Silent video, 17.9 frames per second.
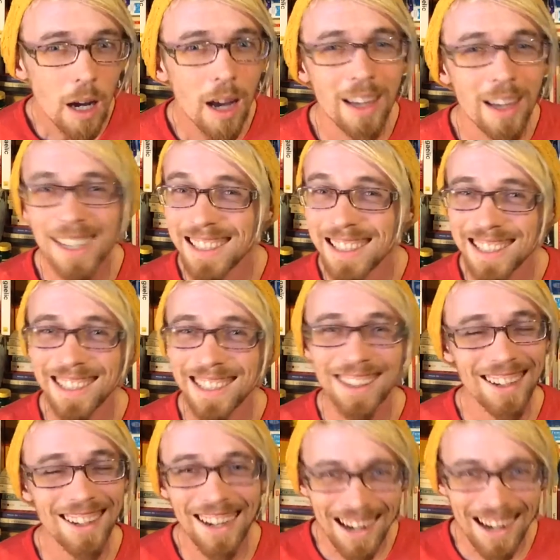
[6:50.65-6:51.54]
It's
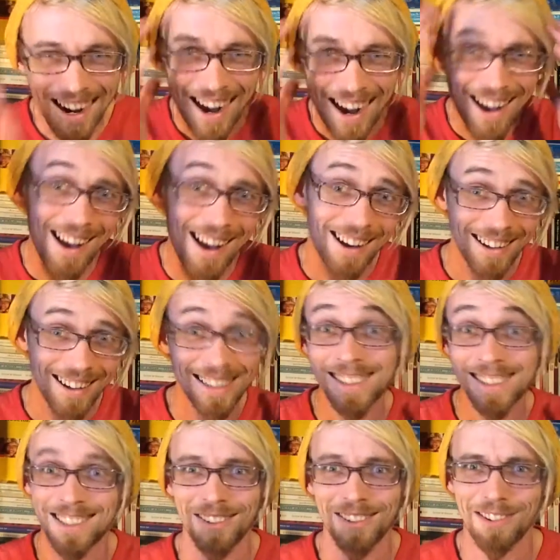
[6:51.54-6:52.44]

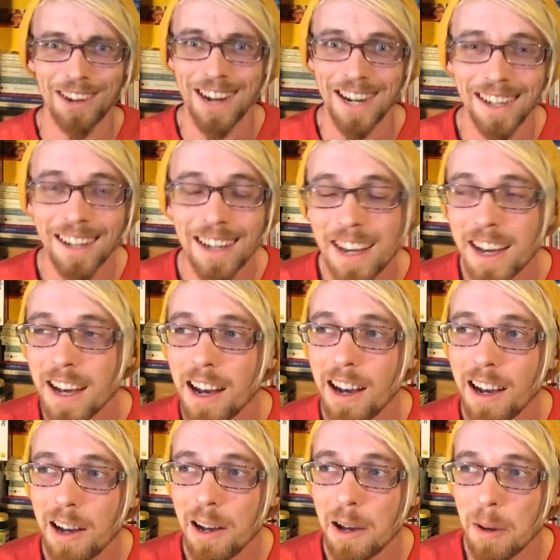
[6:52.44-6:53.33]
so great.
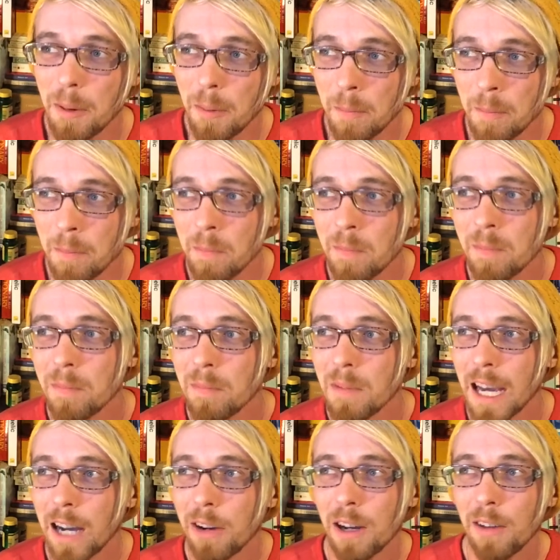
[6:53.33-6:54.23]

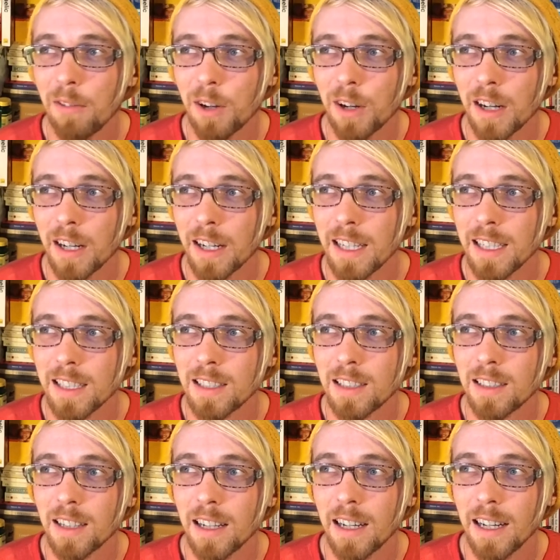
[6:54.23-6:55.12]
However,
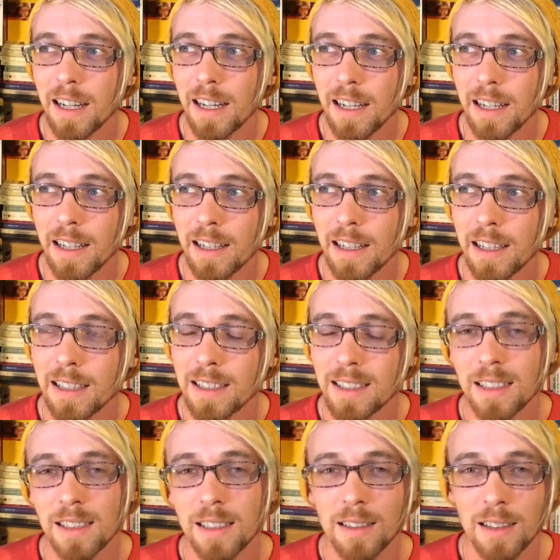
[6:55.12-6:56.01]
it's
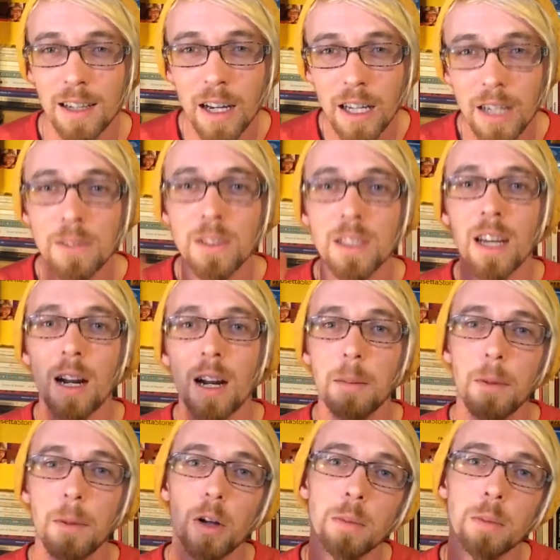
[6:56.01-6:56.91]
kind of set
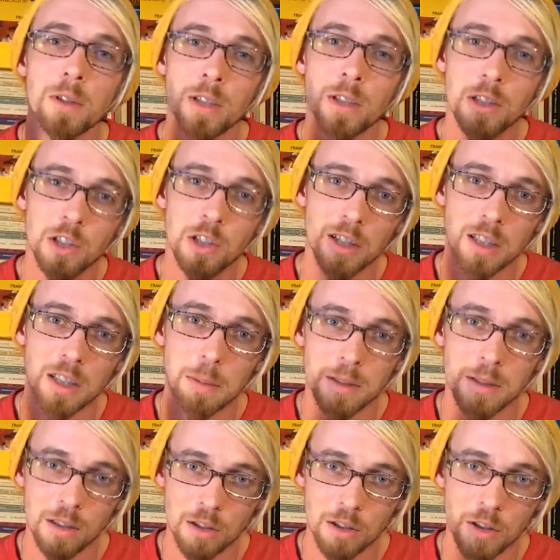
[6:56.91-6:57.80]
up almost in
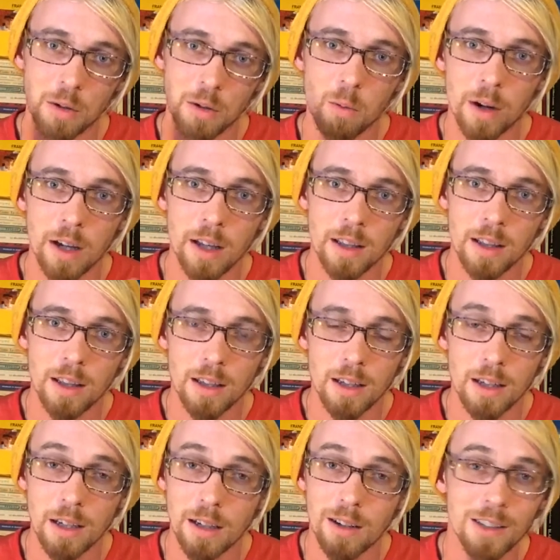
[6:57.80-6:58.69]
juxtaposition with
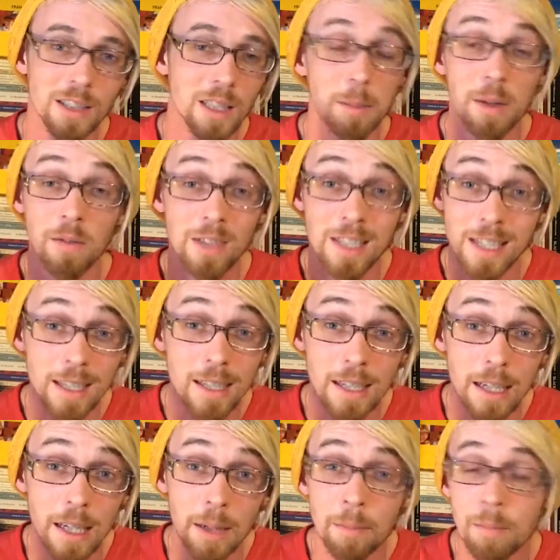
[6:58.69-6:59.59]
any concept of
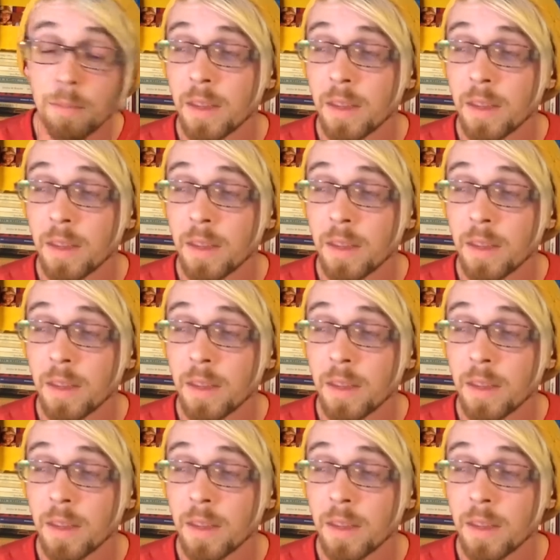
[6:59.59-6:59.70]
deity.